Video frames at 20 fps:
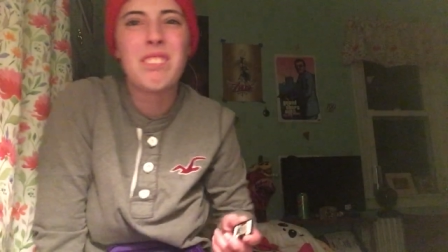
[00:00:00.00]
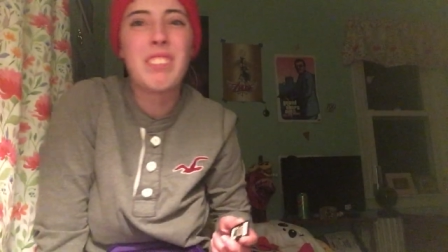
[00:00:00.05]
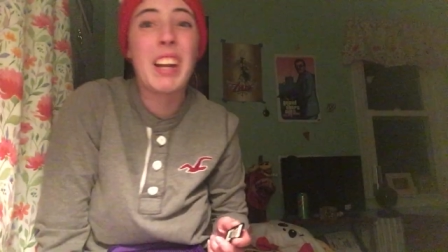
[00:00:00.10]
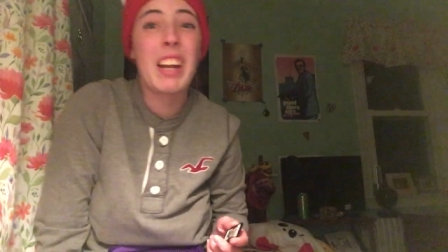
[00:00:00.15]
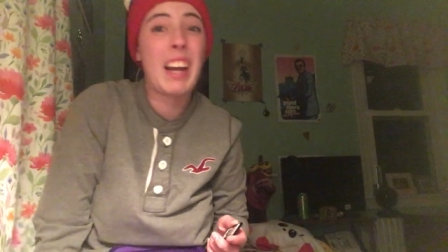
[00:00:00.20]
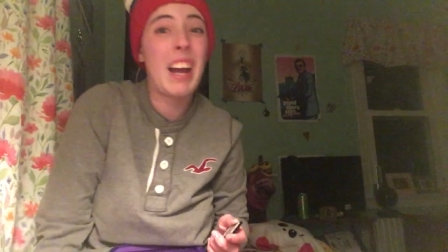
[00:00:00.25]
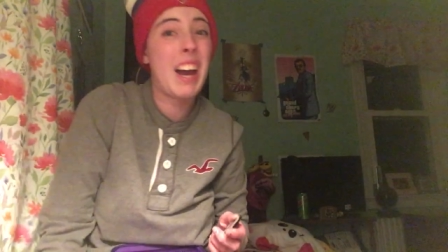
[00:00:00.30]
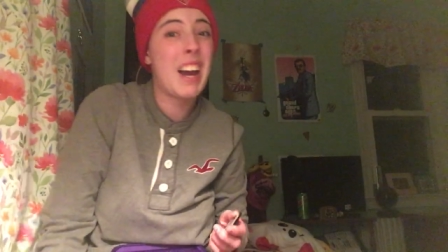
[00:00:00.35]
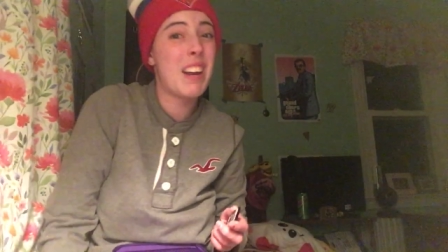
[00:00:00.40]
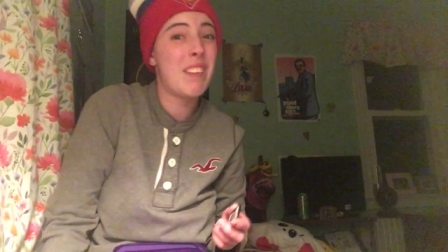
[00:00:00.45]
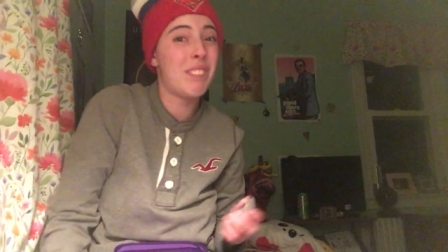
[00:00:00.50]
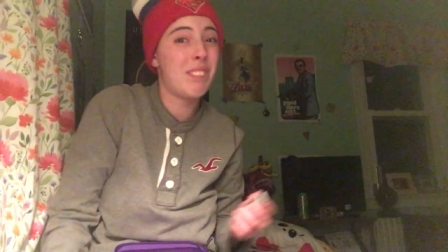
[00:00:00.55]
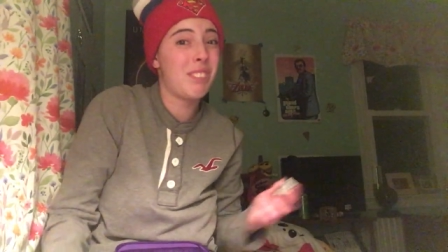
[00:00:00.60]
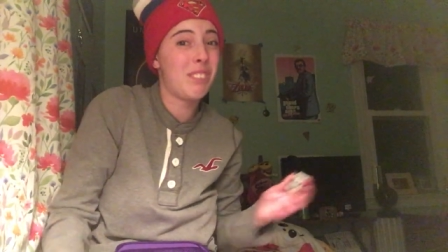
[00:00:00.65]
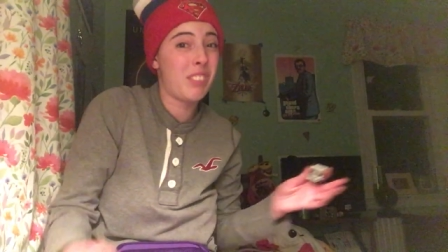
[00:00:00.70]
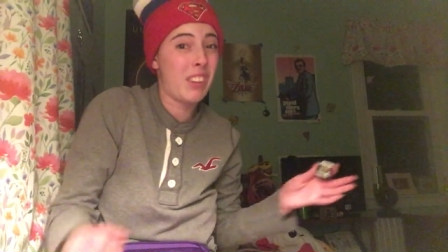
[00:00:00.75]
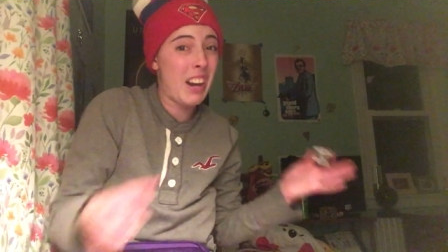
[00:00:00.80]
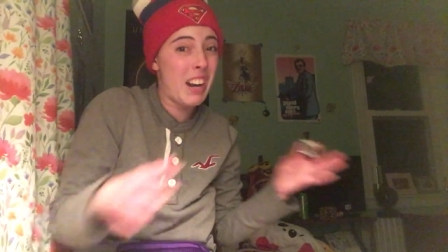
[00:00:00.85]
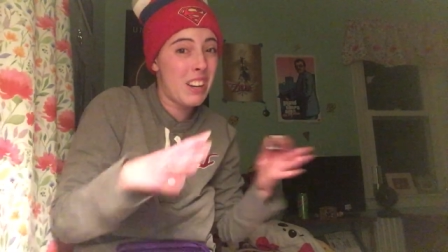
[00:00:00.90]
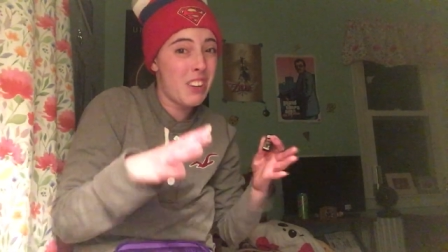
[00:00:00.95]
but I got it
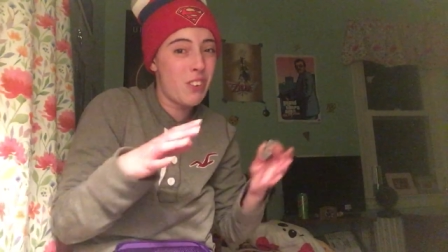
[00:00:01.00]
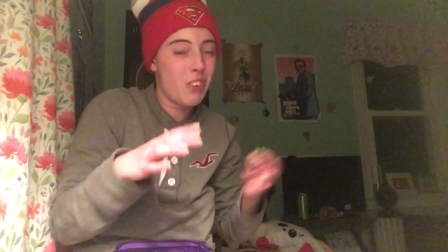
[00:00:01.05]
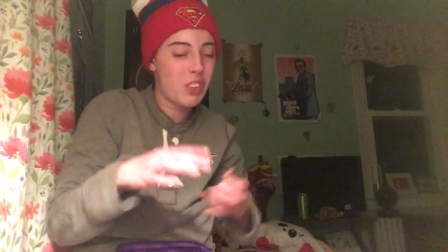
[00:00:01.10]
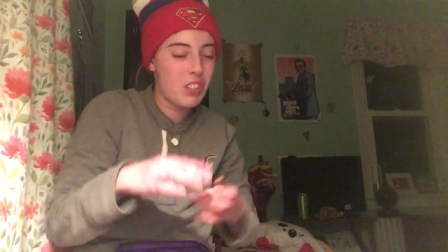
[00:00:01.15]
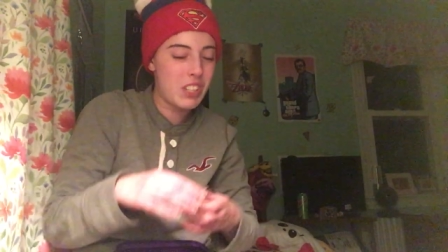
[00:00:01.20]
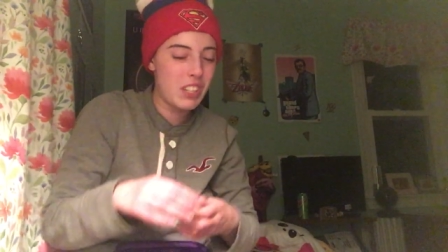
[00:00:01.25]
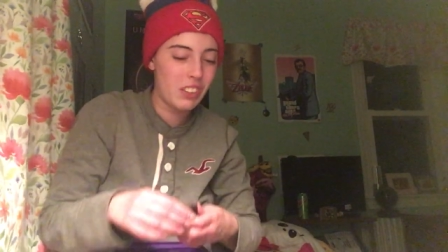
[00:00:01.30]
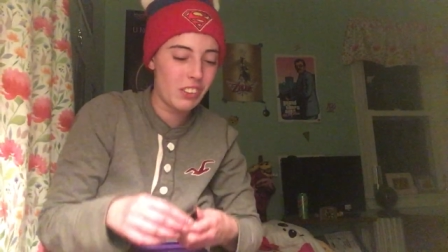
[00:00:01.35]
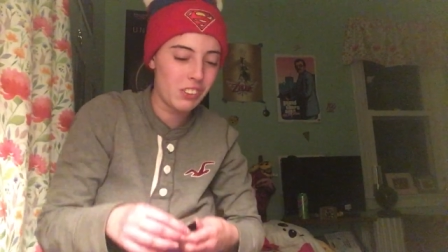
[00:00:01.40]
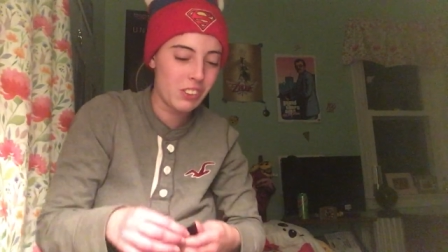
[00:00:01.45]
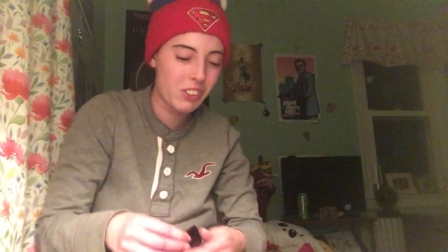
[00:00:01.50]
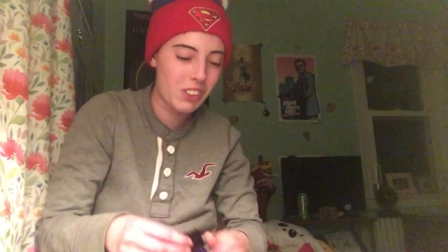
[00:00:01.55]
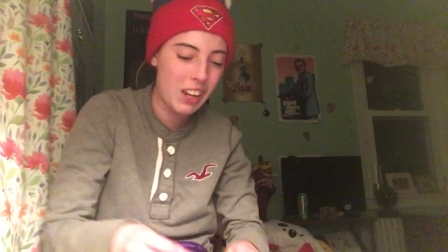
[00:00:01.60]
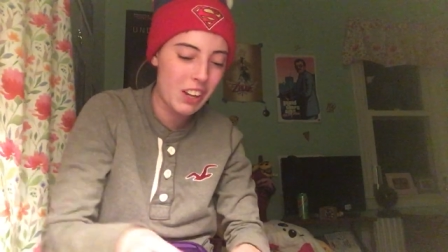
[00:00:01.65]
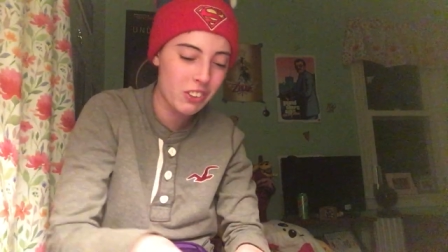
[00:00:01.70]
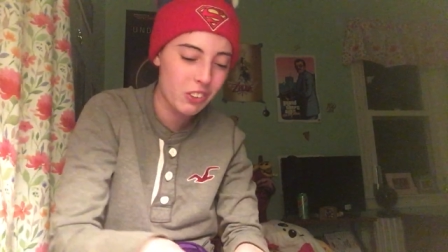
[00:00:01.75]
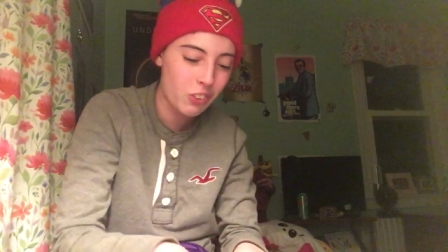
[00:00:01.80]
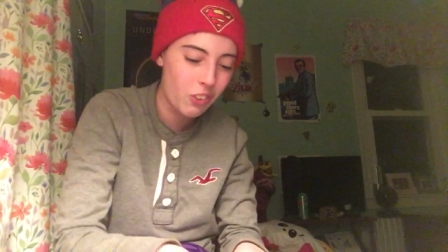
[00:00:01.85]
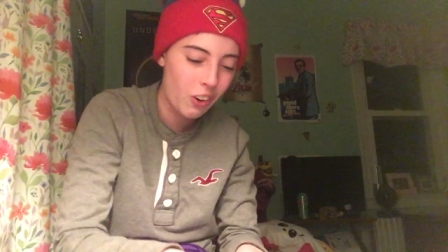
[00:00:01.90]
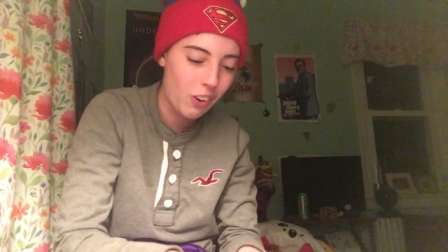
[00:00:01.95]
brand new sealed, so
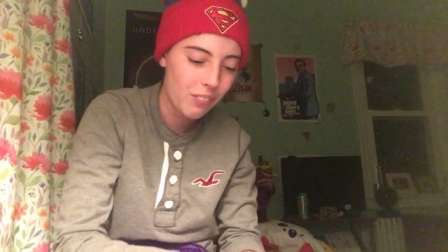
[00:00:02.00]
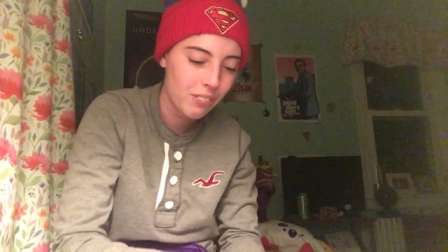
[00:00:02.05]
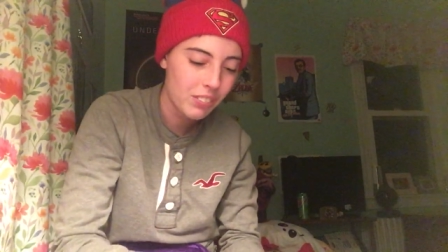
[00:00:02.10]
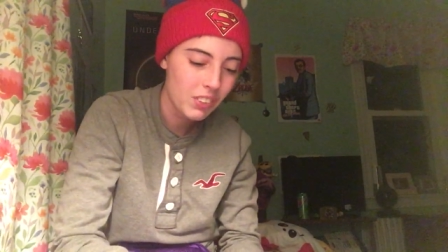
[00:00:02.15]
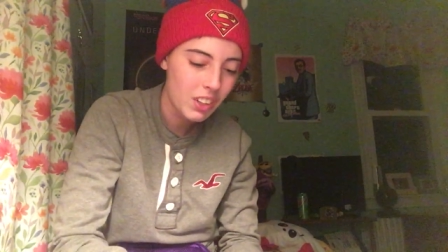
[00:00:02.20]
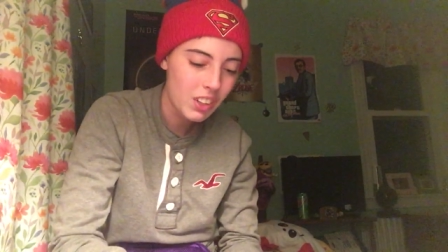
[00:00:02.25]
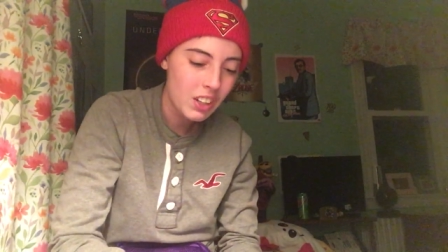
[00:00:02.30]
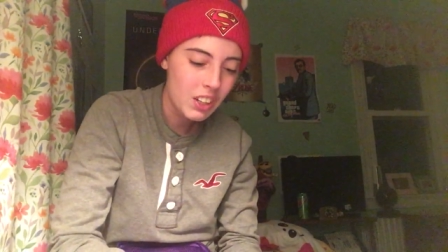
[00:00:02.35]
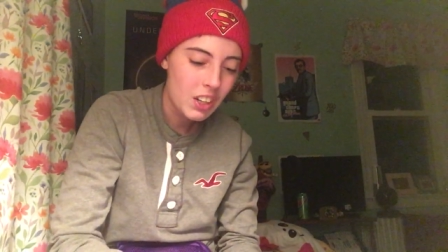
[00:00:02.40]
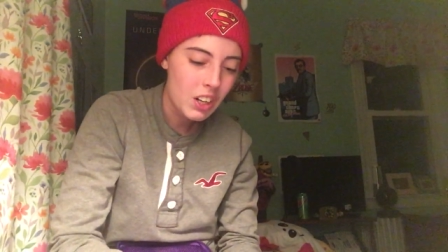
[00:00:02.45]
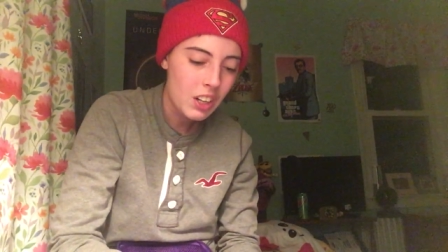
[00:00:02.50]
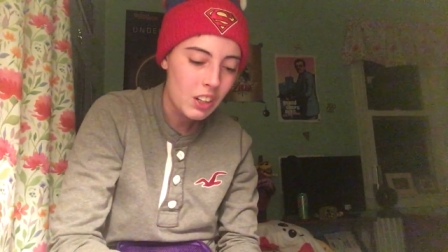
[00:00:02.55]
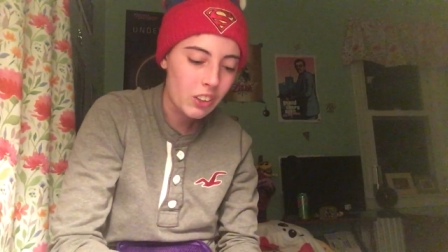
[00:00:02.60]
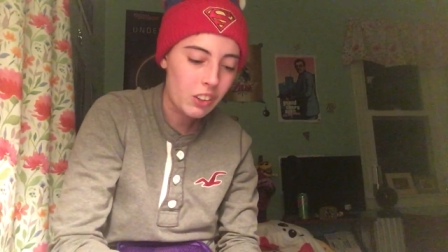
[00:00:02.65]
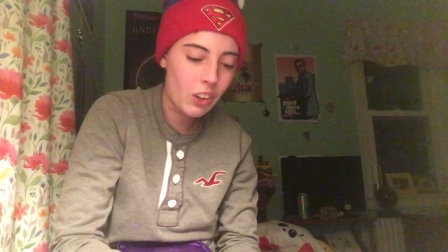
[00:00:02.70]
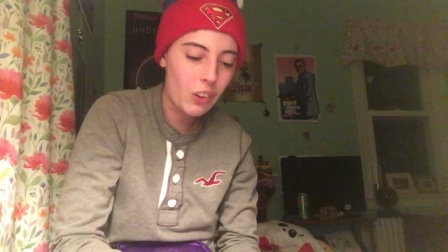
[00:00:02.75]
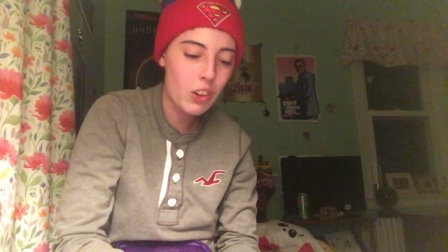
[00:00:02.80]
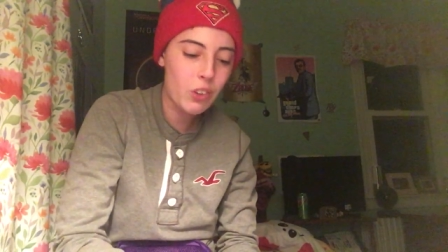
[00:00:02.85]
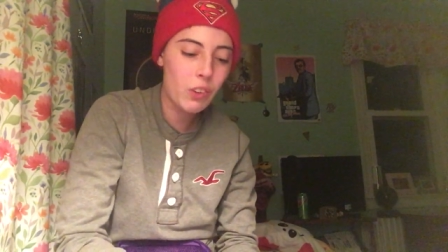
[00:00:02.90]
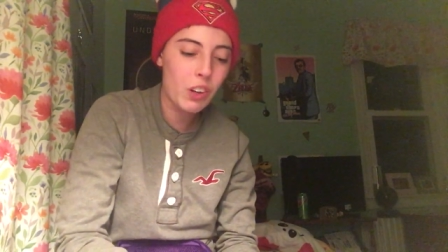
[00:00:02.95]
that was cool.
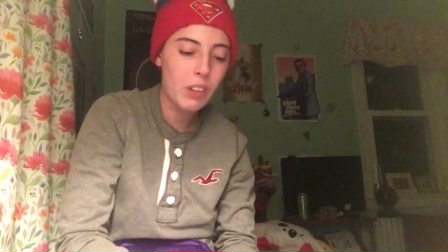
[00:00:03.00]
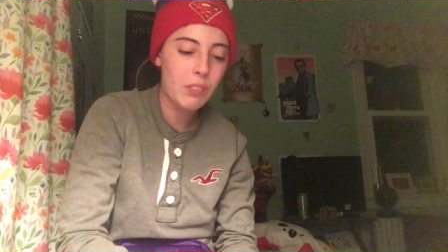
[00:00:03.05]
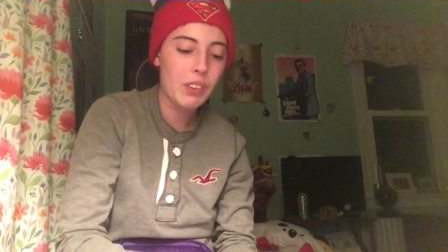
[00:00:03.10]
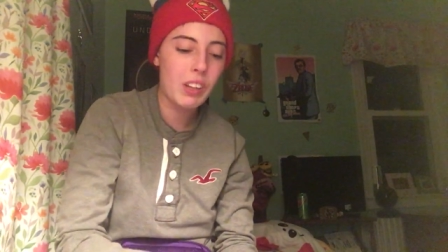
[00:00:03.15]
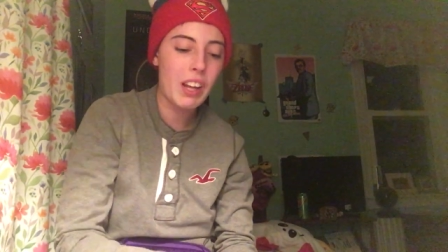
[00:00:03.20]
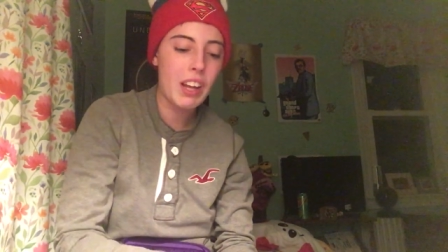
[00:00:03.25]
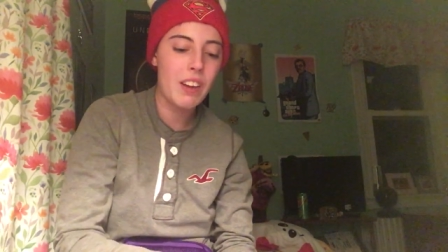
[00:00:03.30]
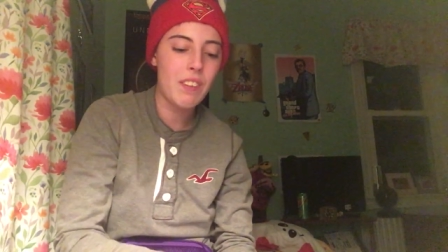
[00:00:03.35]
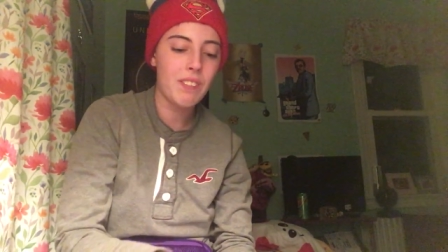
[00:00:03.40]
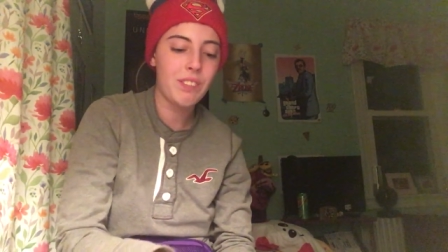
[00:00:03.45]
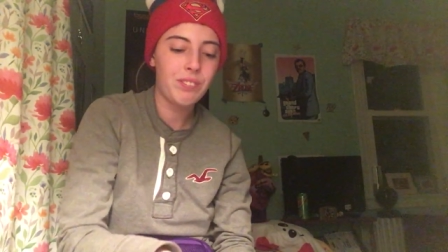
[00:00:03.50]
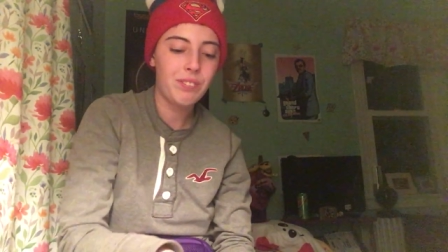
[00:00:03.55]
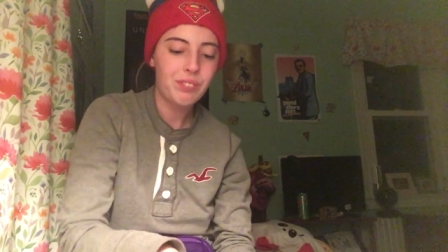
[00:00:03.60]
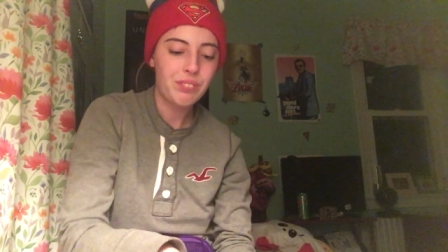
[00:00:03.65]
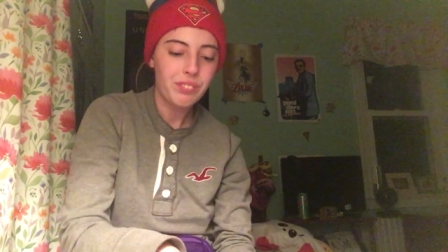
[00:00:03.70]
Because I always wanted to play it.